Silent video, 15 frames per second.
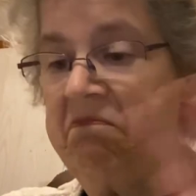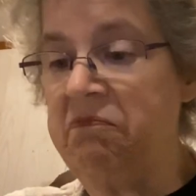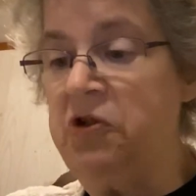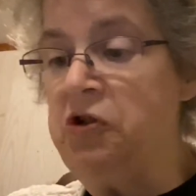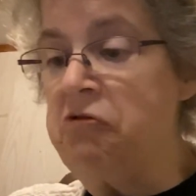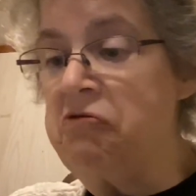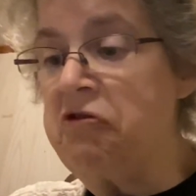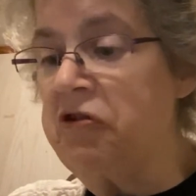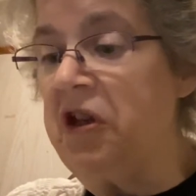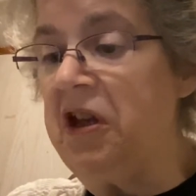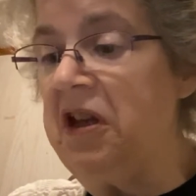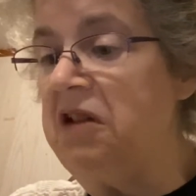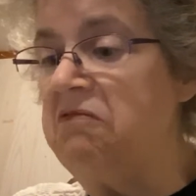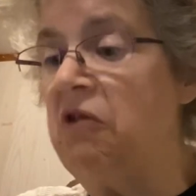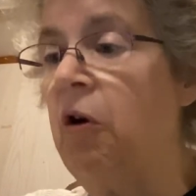
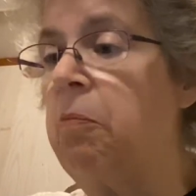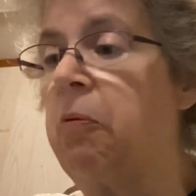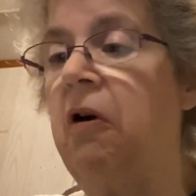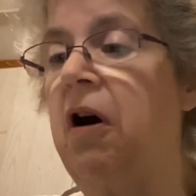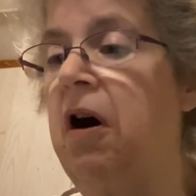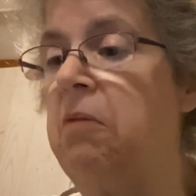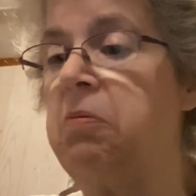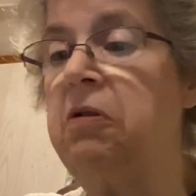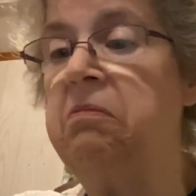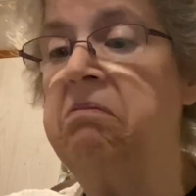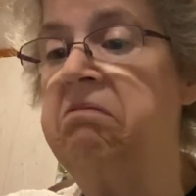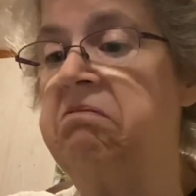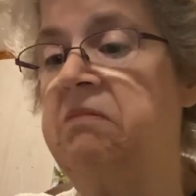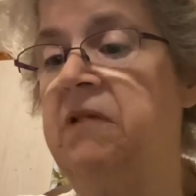juicy, no problem.